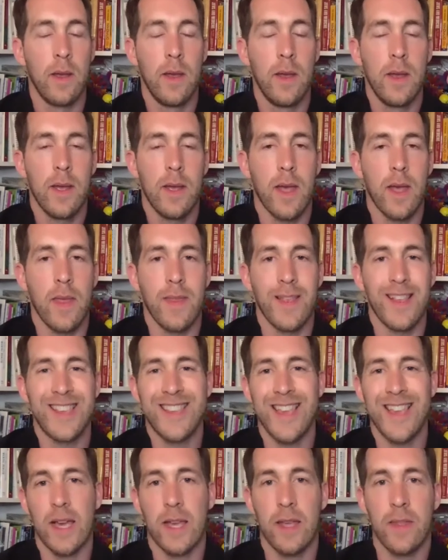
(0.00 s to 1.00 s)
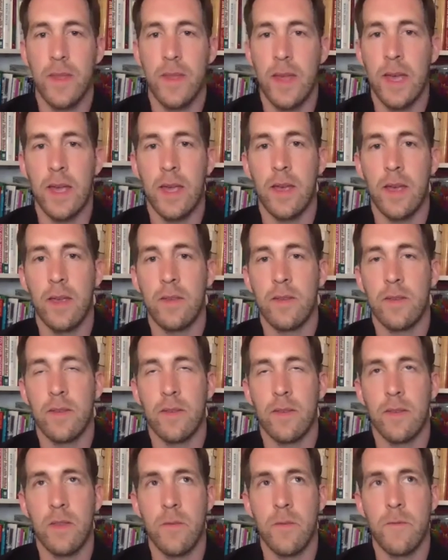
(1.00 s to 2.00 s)
And then the second thing
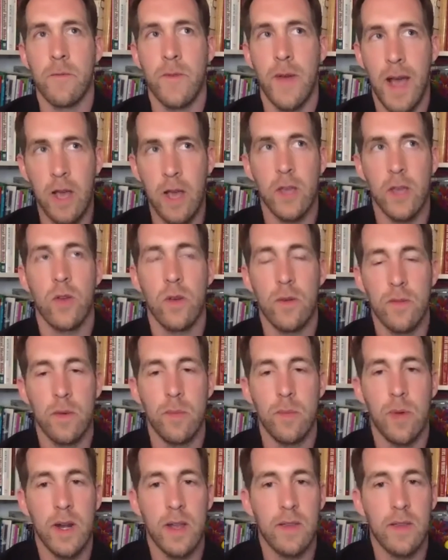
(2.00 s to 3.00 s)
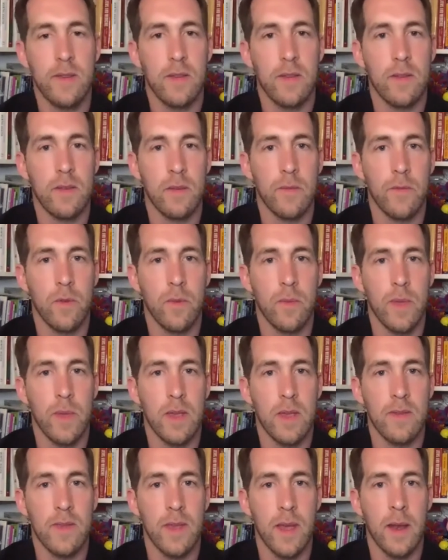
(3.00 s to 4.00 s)
is the value of the buddy system for me
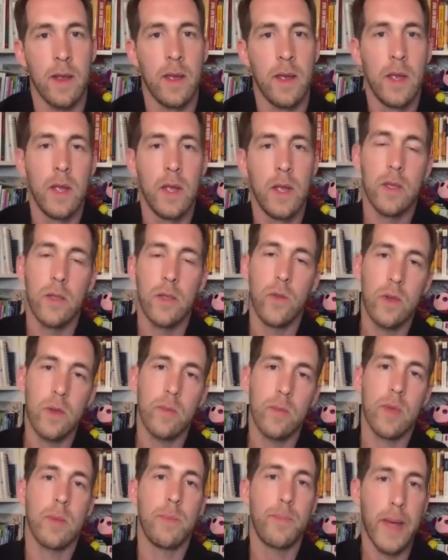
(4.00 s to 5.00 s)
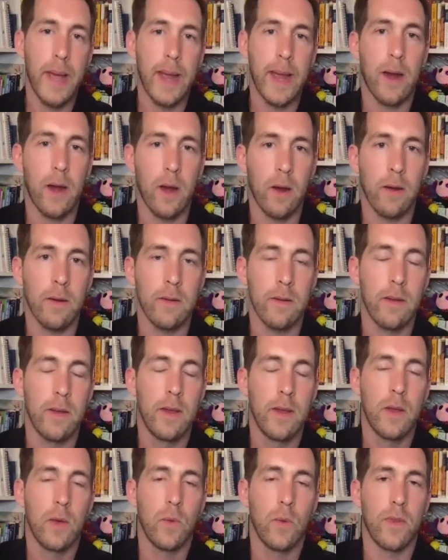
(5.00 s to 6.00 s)
is that you can be paired
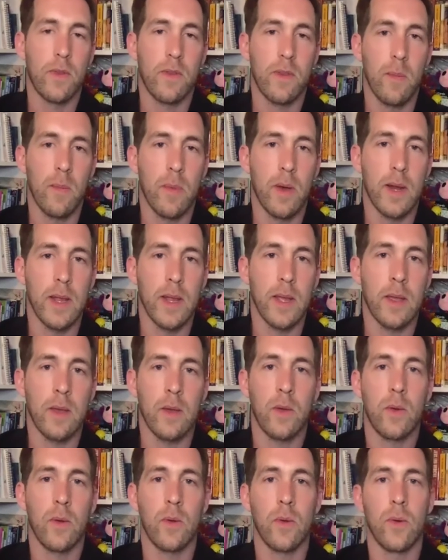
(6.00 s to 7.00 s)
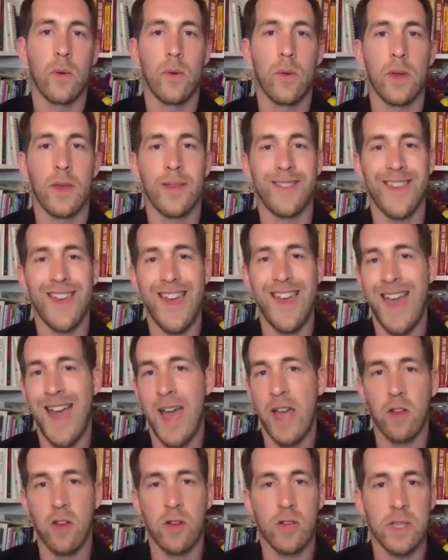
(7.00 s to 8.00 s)
with somebody who is
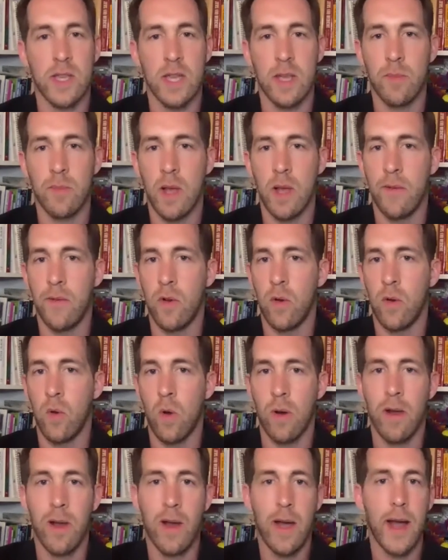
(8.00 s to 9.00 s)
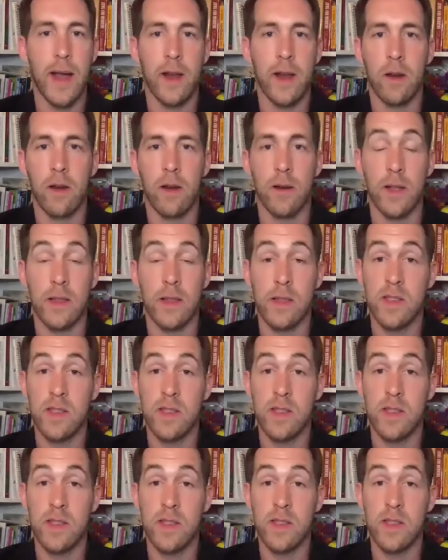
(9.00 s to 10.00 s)
at your same level or higher in
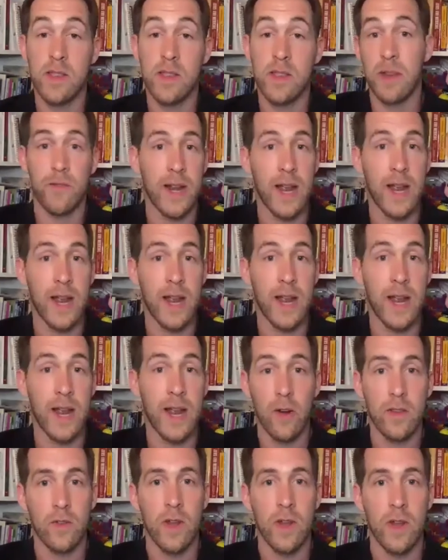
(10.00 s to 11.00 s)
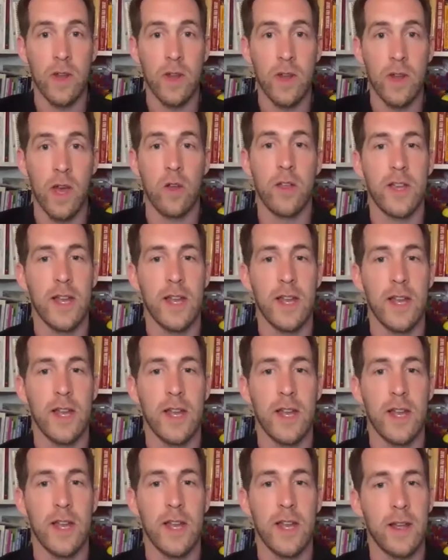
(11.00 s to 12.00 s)
some different areas. So not only are you
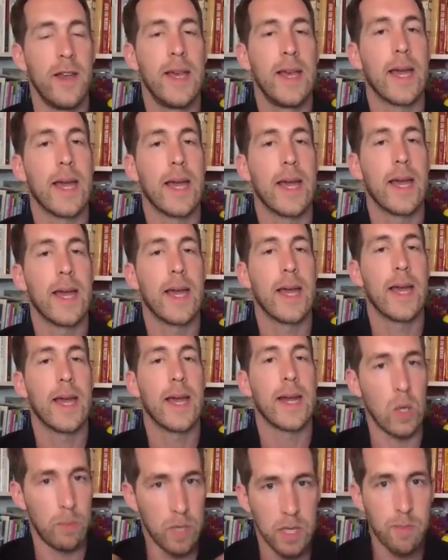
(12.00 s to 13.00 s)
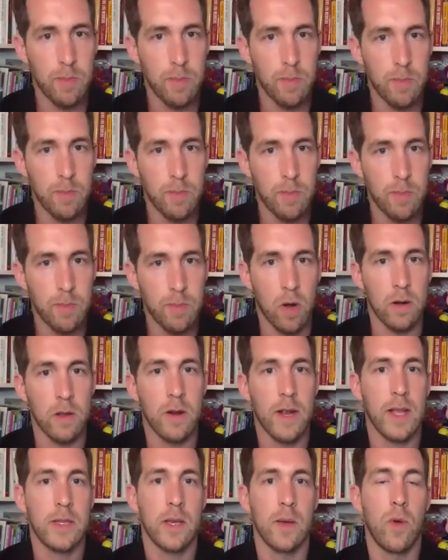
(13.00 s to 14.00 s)
getting an accountability
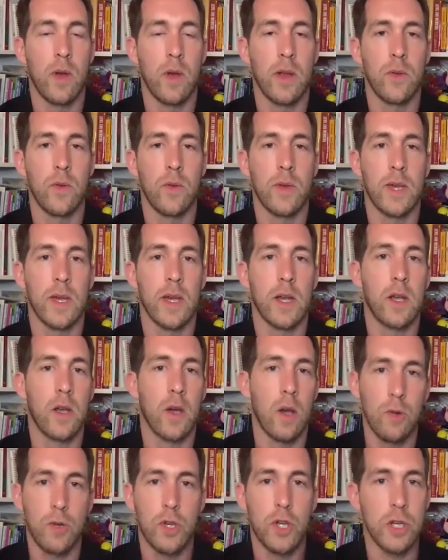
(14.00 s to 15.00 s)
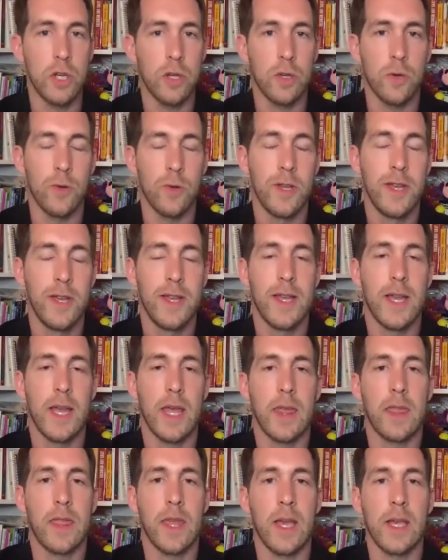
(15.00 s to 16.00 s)
partner, you're getting someone who can
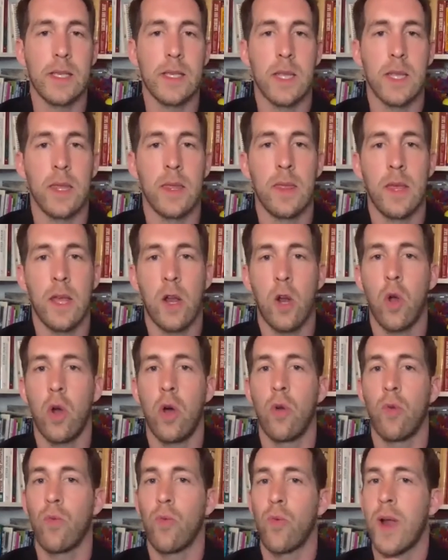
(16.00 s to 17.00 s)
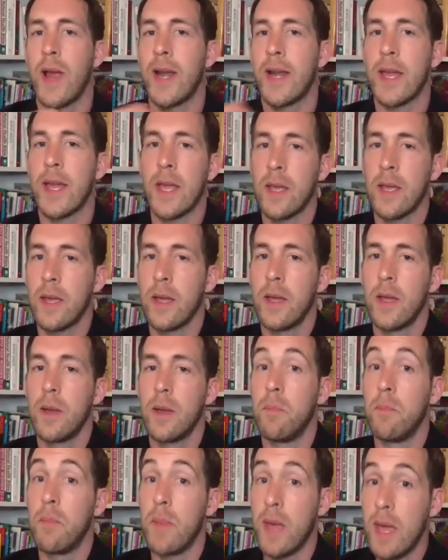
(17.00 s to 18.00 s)
coach you in things that they're
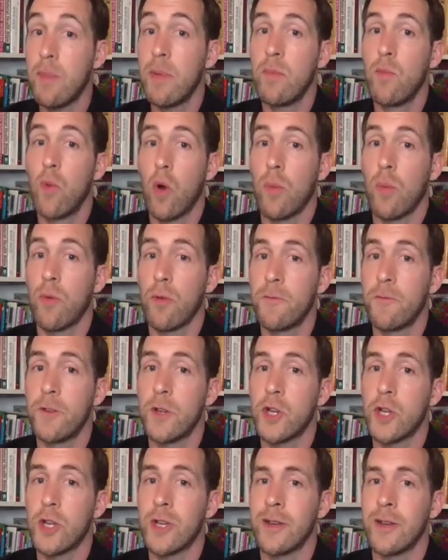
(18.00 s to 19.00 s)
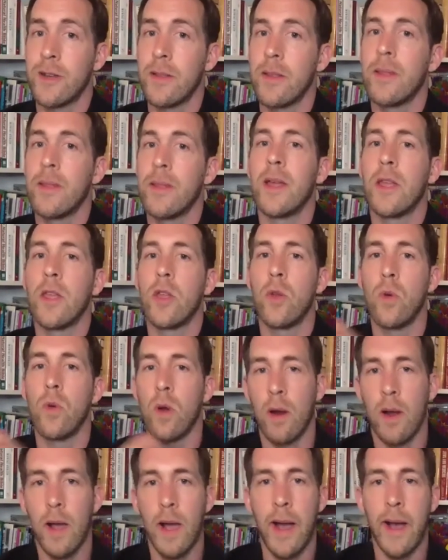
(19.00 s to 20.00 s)
already maybe more proficient than you
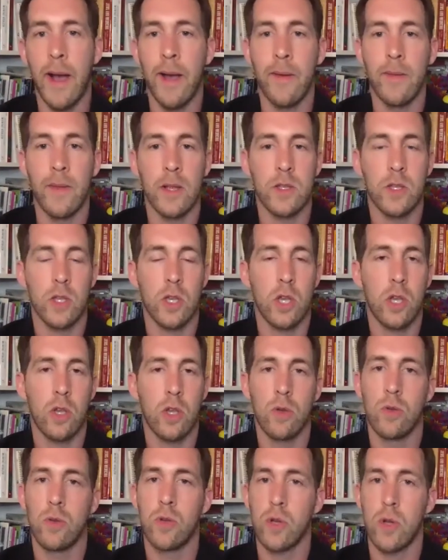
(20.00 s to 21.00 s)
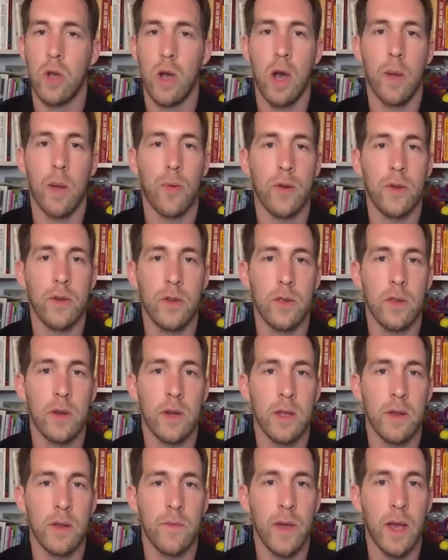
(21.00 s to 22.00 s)
are at. And that's a huge
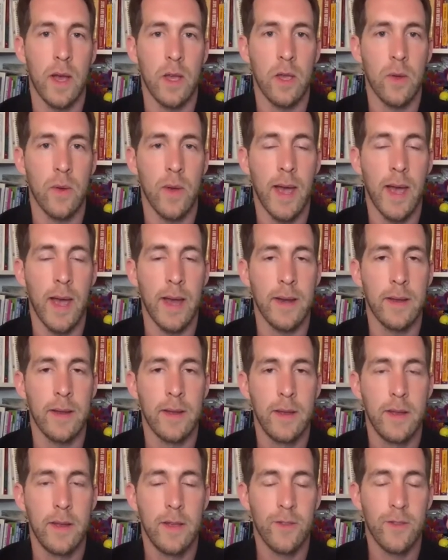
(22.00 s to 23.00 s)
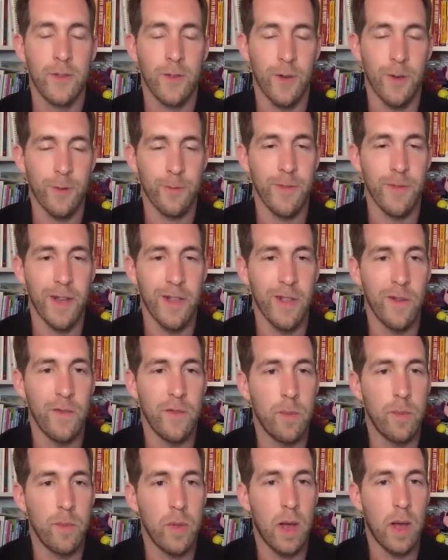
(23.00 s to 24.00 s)
opportunity and value add. So I love
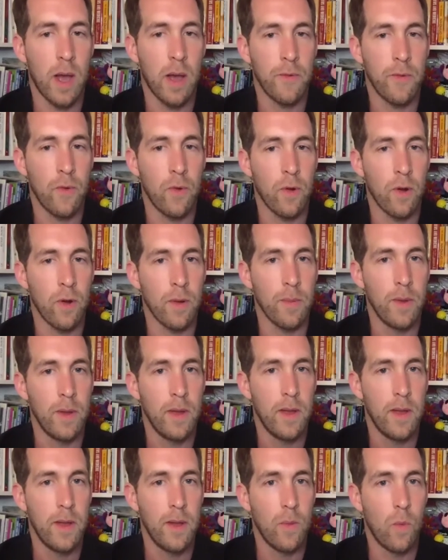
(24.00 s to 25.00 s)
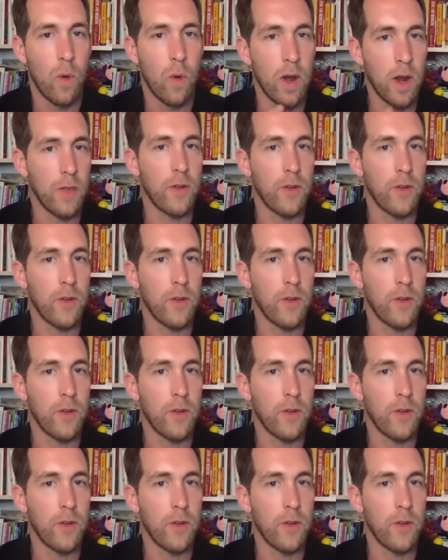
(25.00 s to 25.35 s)
the platform. One other